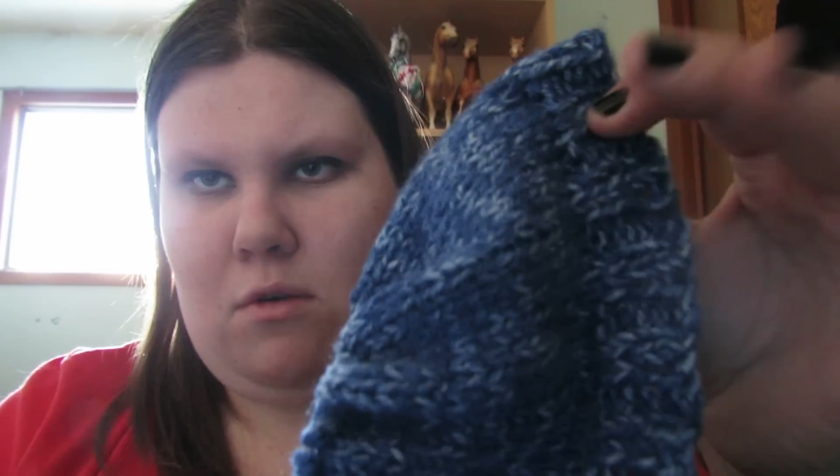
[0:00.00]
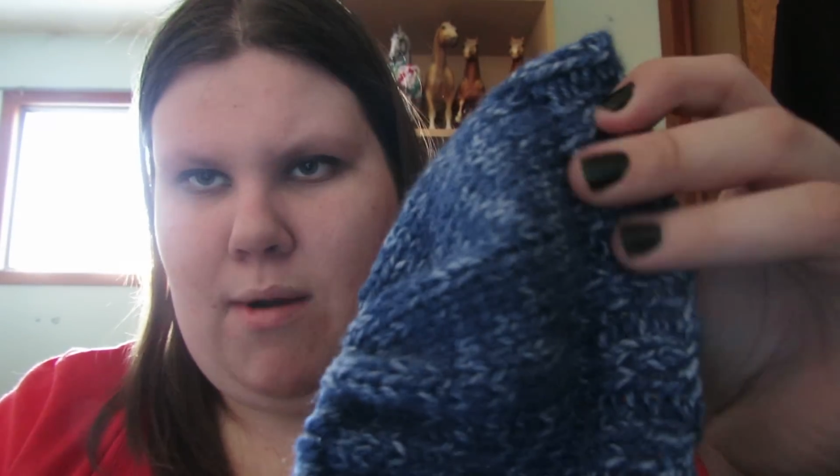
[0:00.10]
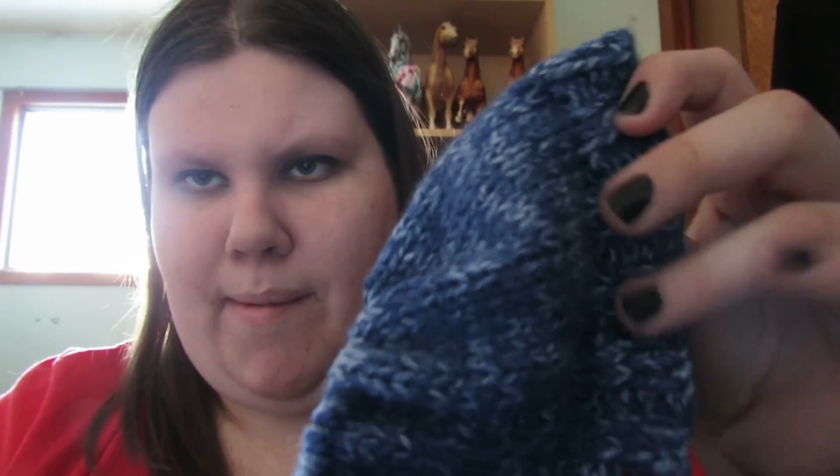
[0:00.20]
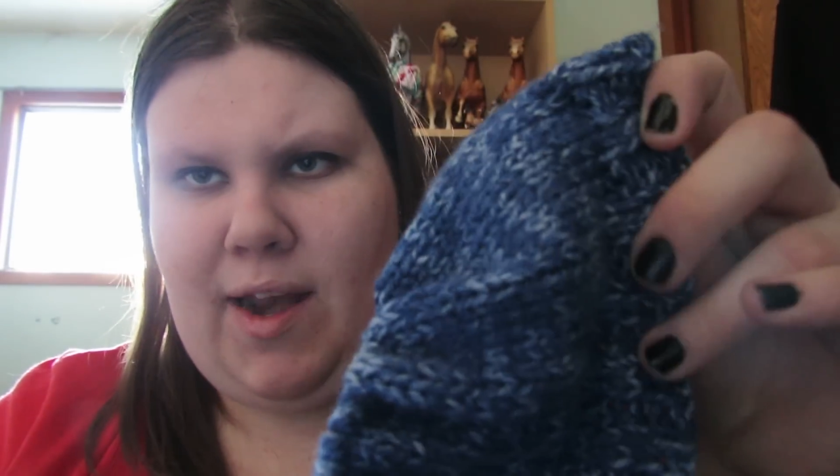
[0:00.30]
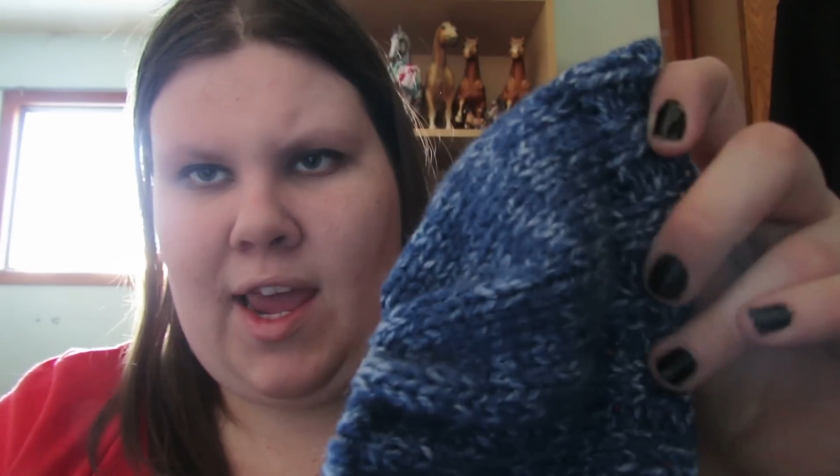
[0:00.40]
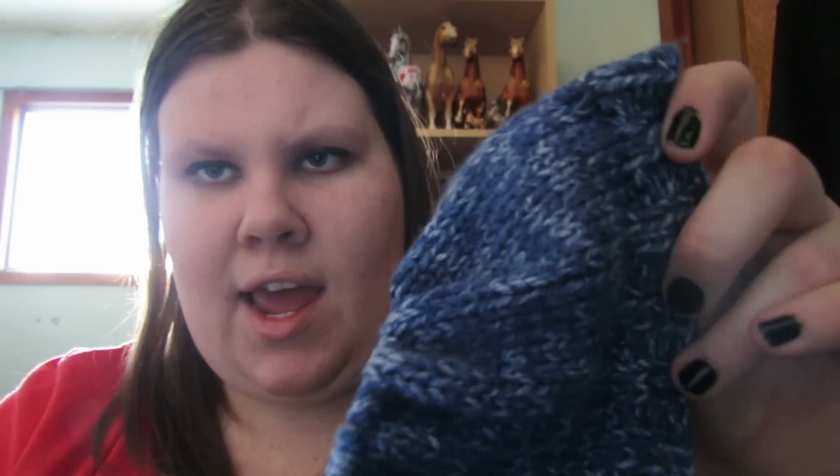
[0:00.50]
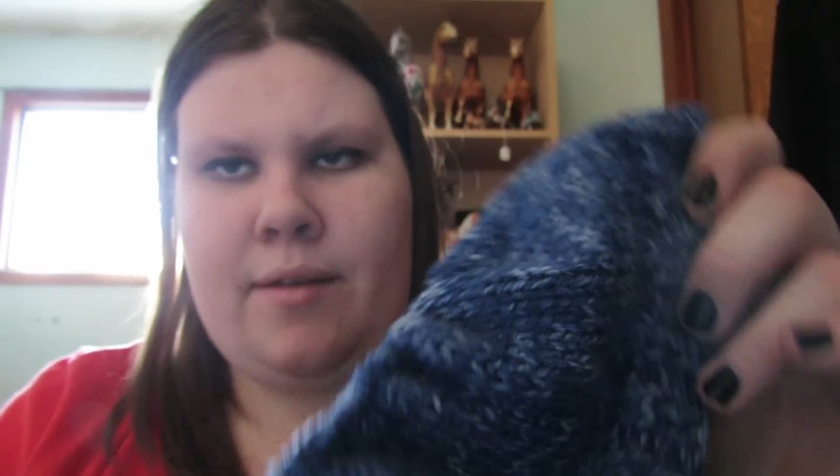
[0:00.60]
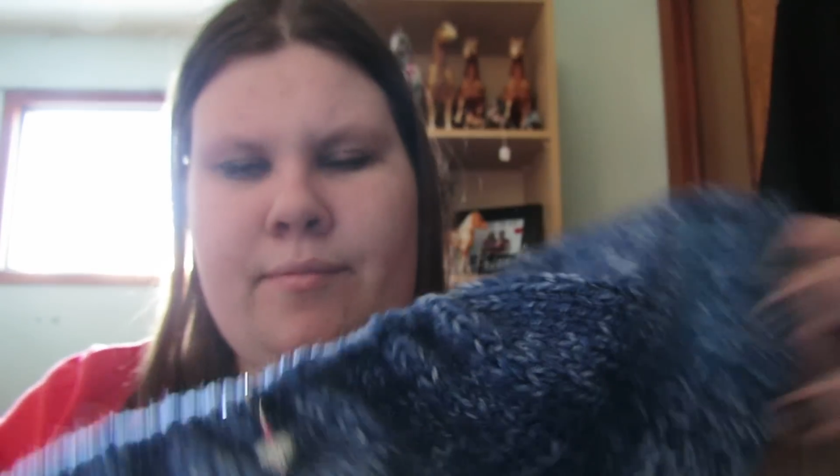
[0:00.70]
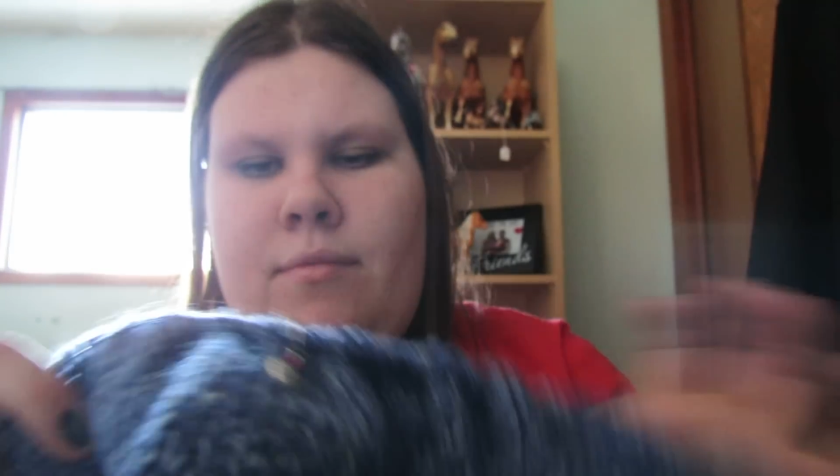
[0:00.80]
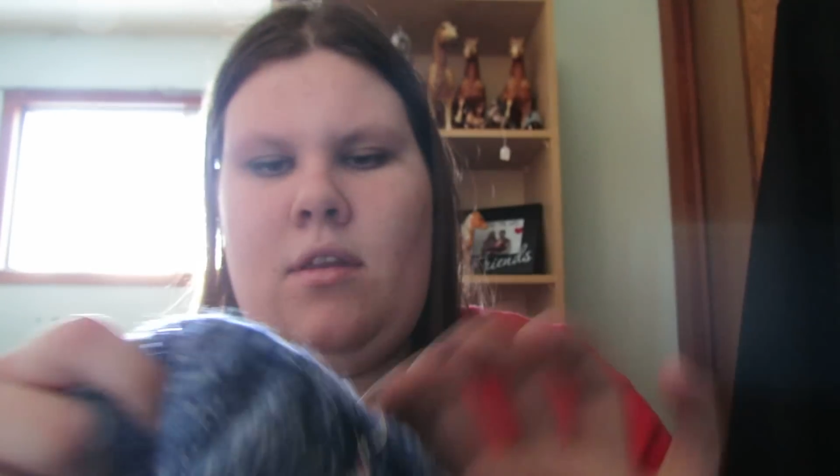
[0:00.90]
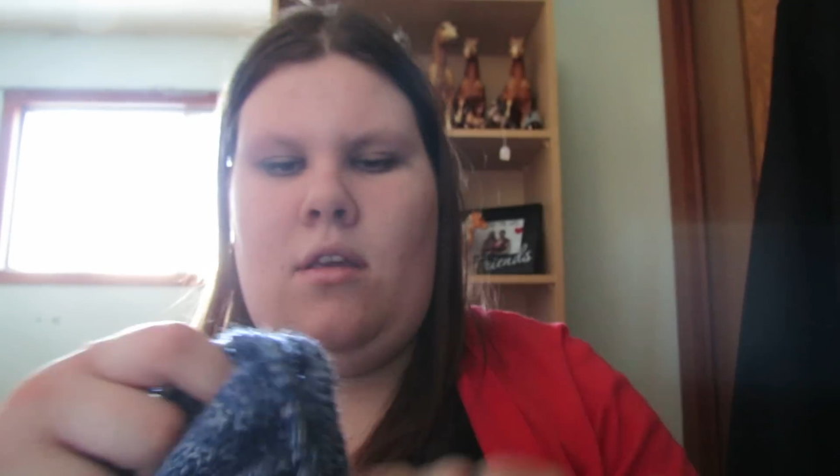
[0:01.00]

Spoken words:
ribbing again.